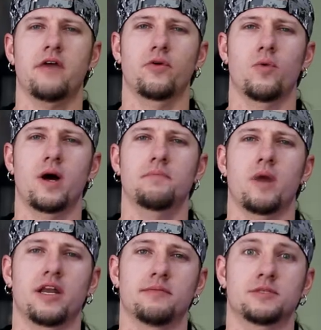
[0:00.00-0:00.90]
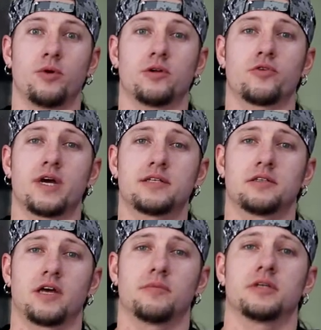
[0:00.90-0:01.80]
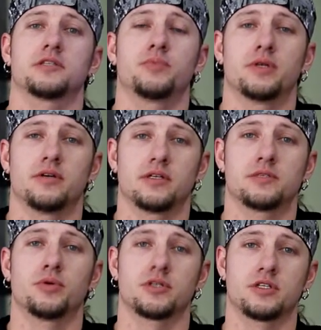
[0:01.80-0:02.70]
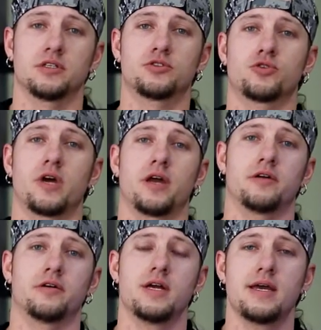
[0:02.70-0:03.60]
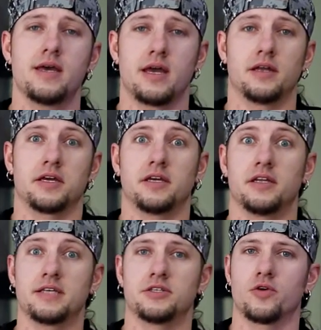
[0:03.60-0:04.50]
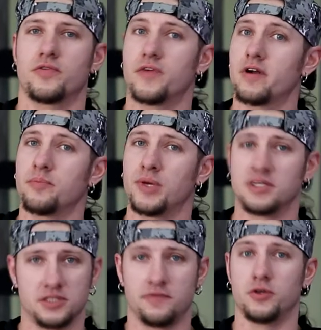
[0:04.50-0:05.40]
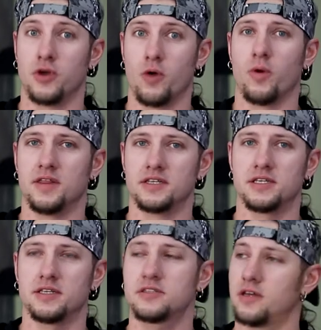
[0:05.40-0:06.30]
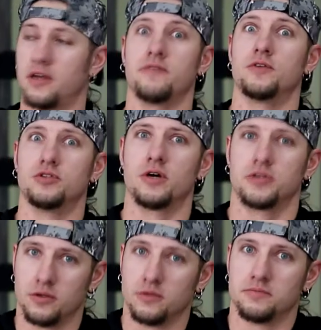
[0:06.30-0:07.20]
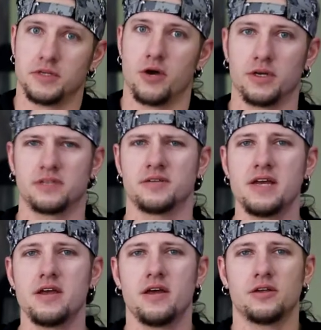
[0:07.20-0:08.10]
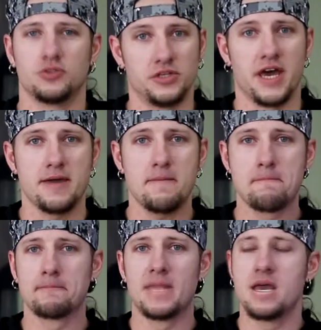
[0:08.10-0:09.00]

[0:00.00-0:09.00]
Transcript: Hey everyone, my name is Paul Kretz and I'm an experienced personal trainer and a kinesiotherapist, if you know what this is, and if you don't, you'll know it today.